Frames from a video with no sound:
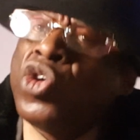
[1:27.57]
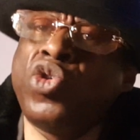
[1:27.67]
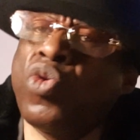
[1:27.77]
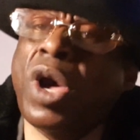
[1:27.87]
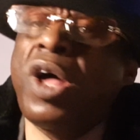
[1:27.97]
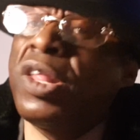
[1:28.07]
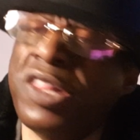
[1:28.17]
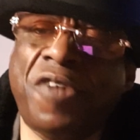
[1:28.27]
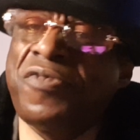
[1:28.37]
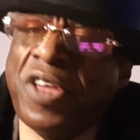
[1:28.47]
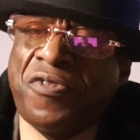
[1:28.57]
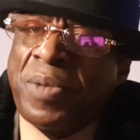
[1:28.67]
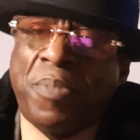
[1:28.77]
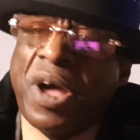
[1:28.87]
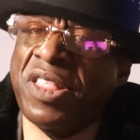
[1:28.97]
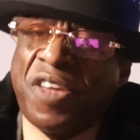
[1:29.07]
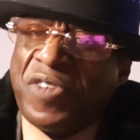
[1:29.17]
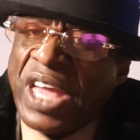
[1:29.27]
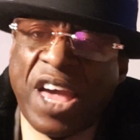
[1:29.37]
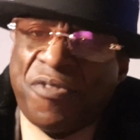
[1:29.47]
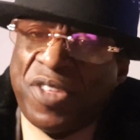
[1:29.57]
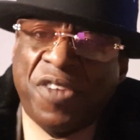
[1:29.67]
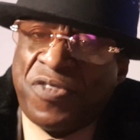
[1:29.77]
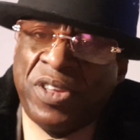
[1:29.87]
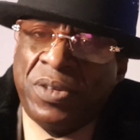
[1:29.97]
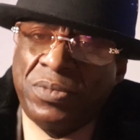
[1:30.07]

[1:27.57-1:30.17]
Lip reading: you can't love nothing, buy nothing, have nothing.